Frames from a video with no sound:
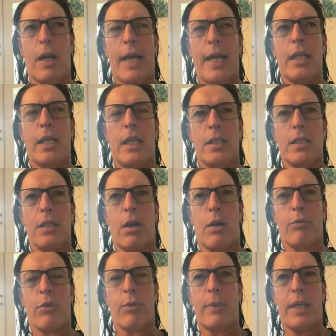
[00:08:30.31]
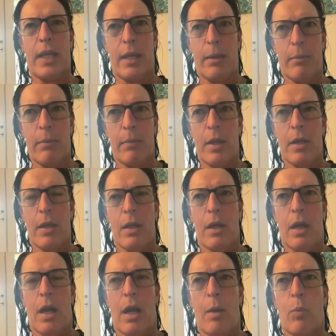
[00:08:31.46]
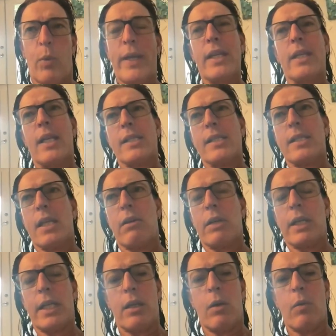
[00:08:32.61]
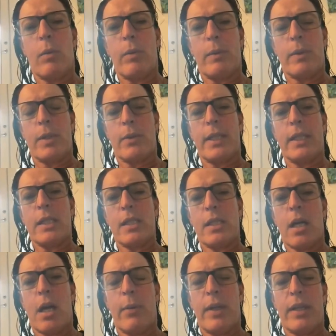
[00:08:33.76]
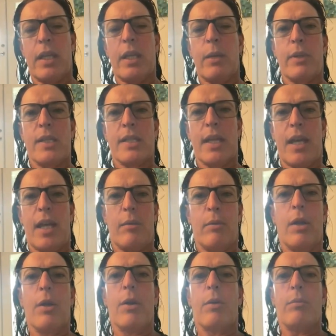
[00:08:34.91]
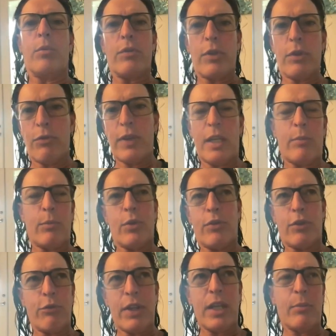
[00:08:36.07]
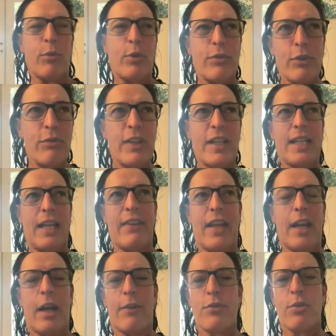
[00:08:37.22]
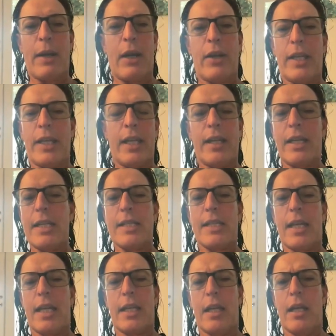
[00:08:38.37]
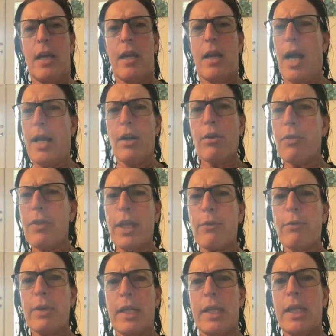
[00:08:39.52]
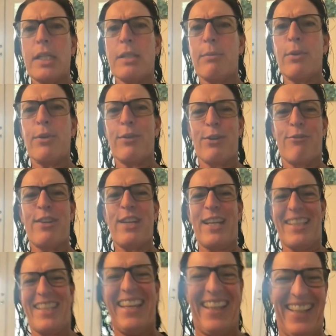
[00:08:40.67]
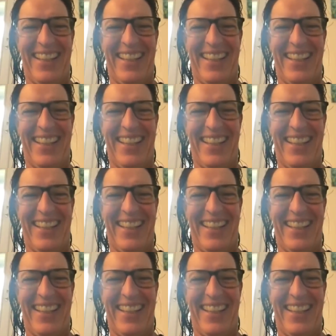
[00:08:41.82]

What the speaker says: I learned a lot from him. We didn't necessarily know what we were doing to start with. He would say, move your feet, move your feet, move your feet. And then after about a year, he said, I don't think you really need to move your feet.